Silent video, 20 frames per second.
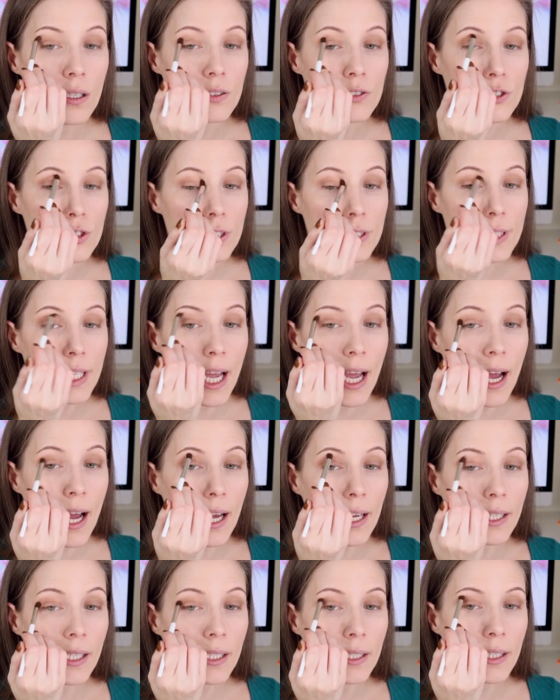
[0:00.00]
and just
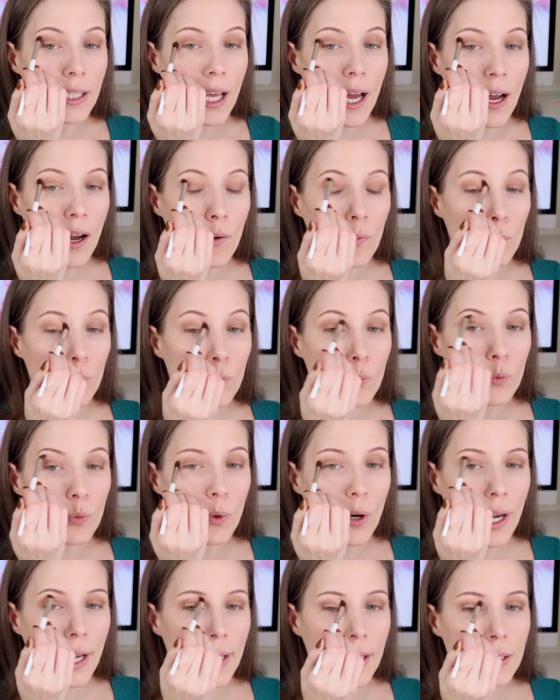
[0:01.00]
adding that
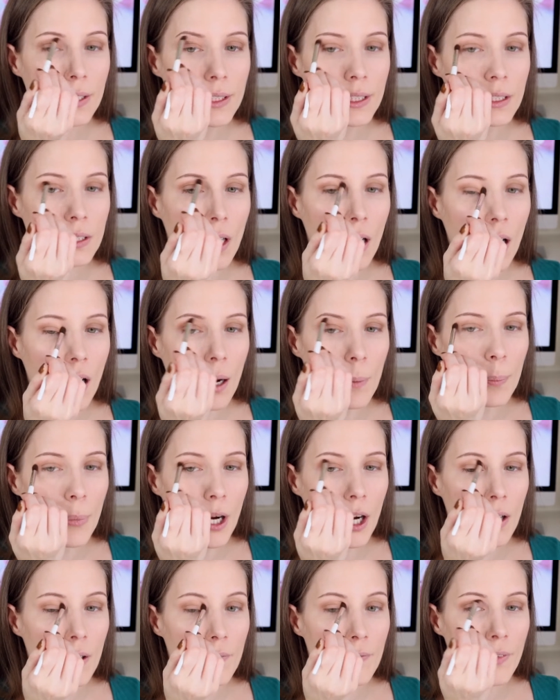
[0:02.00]
right at the top
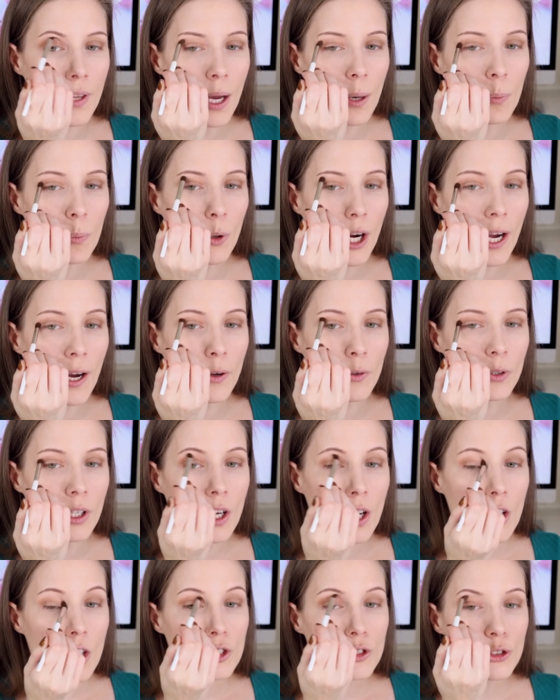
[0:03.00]
of that brown.
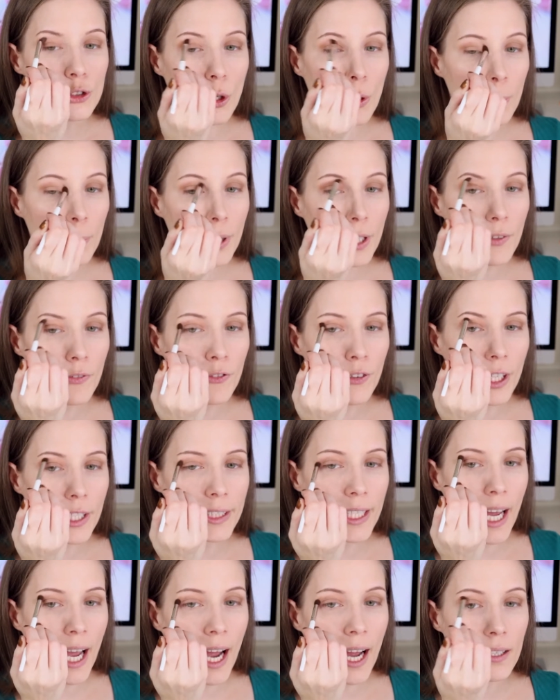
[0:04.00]
Don't be
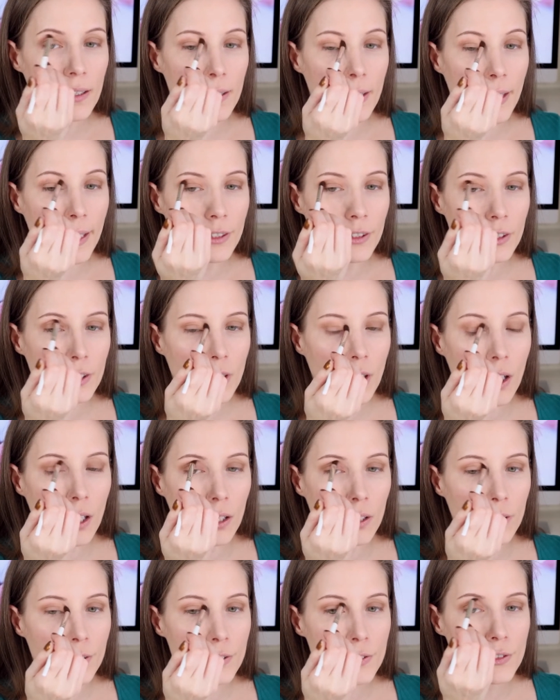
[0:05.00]
afraid to add lighter
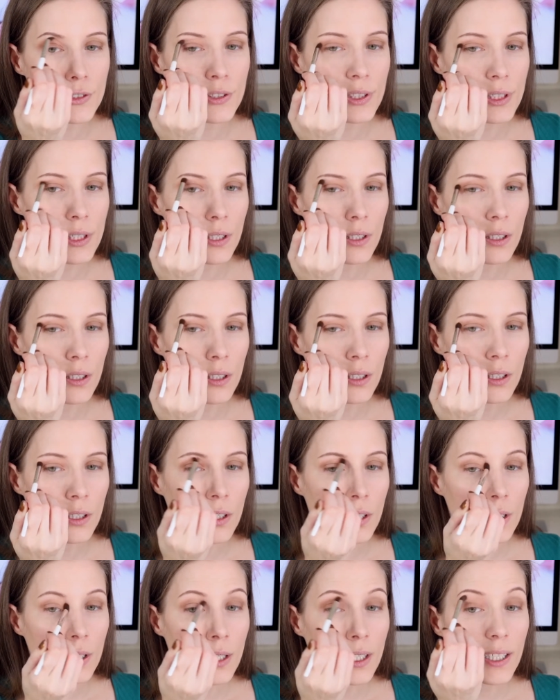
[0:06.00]
colors
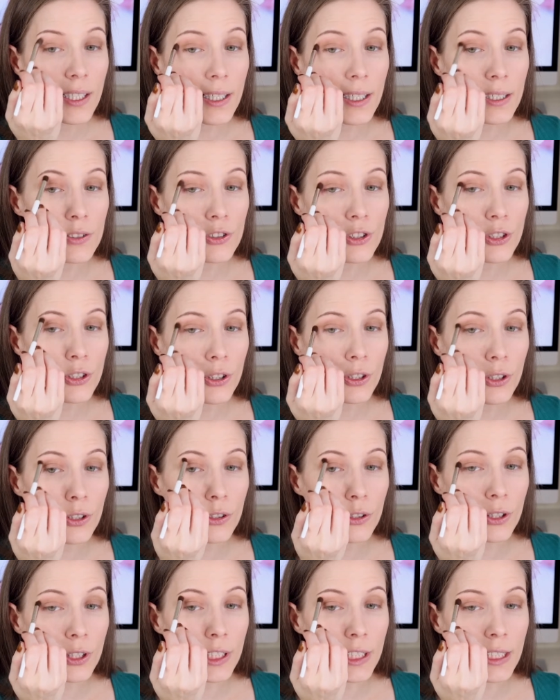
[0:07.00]
into your
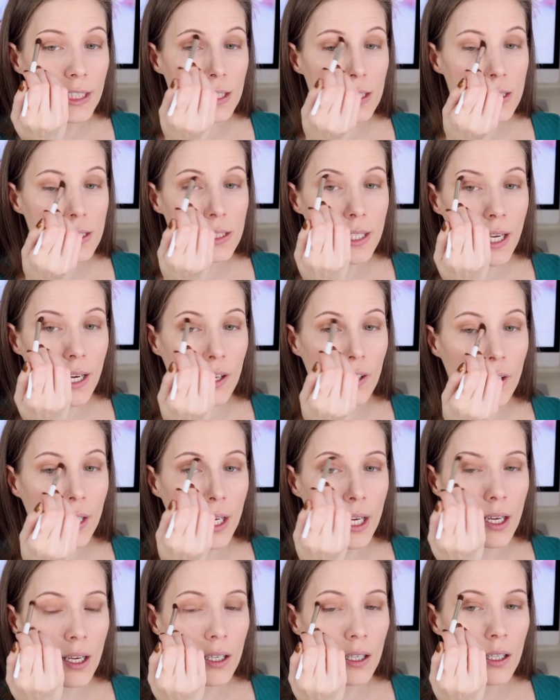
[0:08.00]
crease
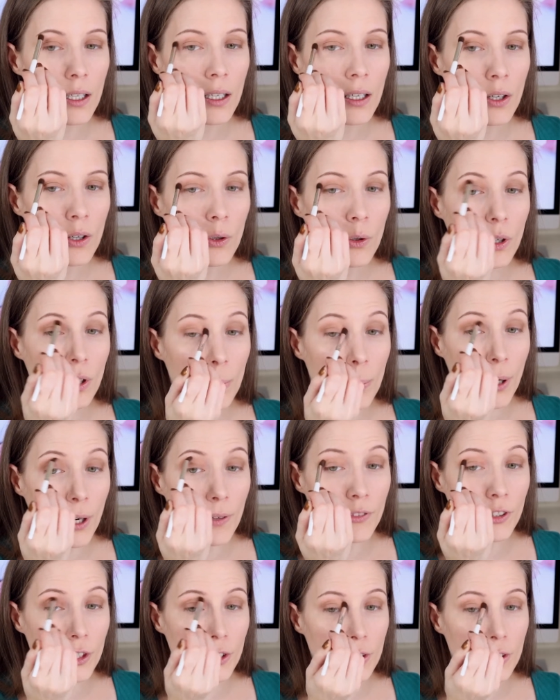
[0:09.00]
area or
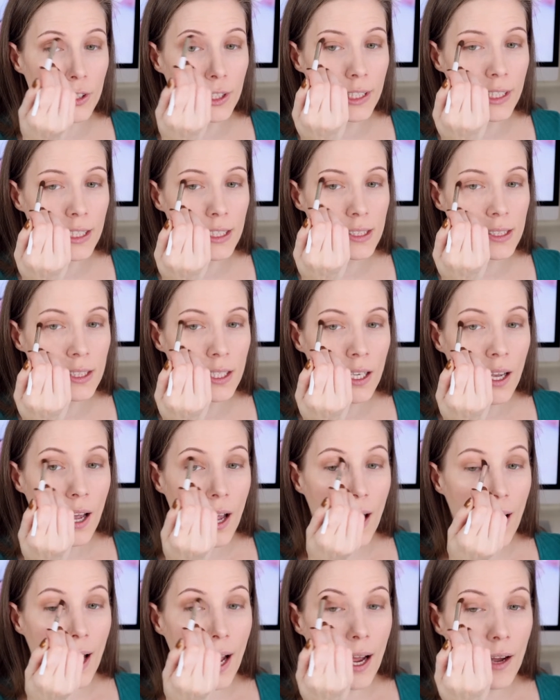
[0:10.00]
above your crease
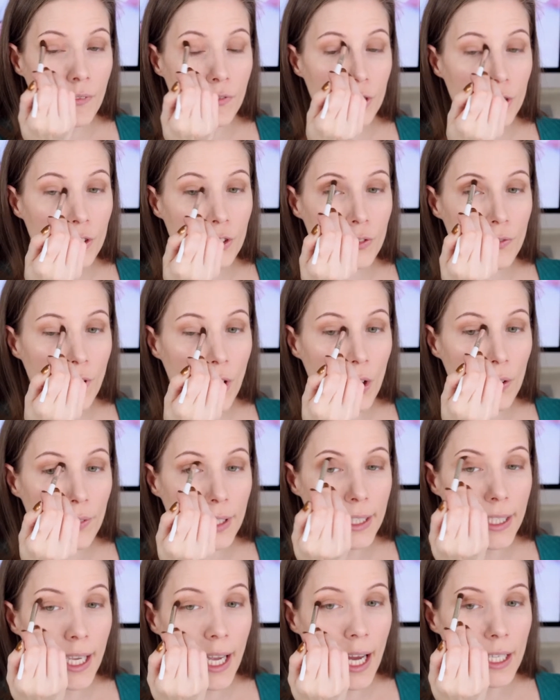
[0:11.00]
after you've
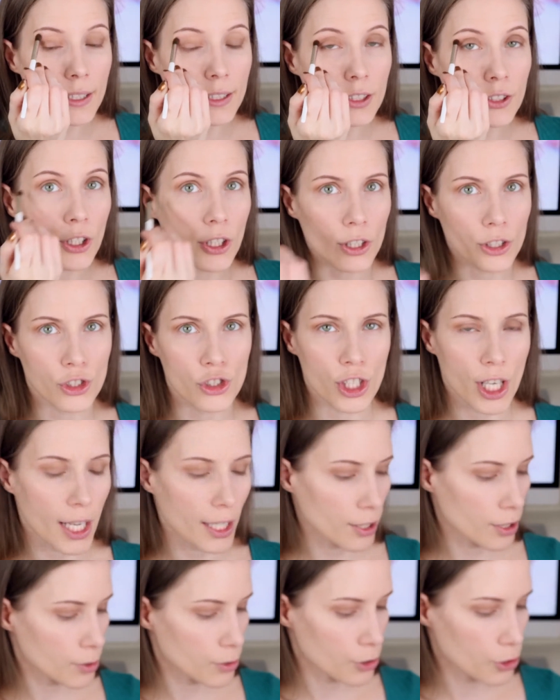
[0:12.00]
already added dark
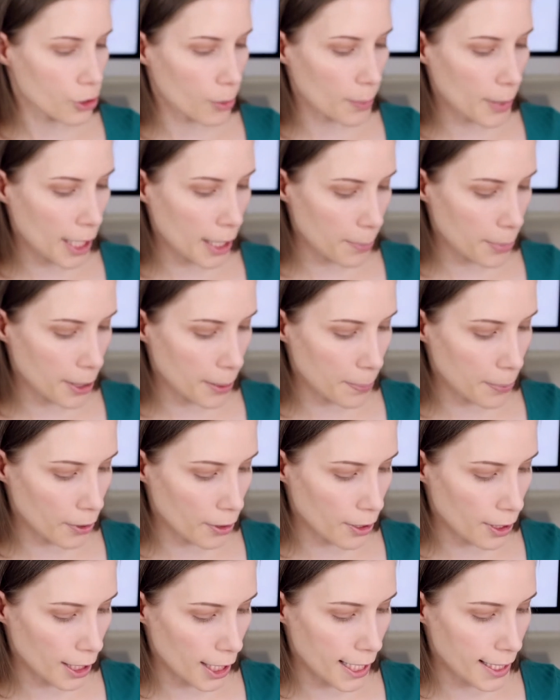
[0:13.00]
shadows. So many people
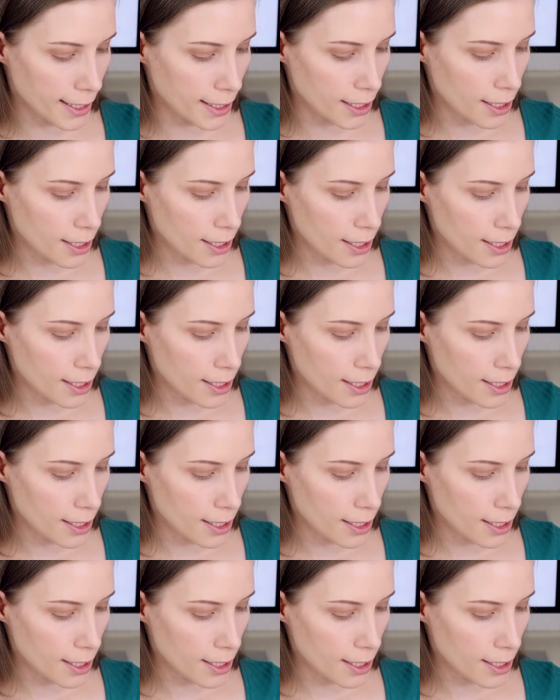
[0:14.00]
are like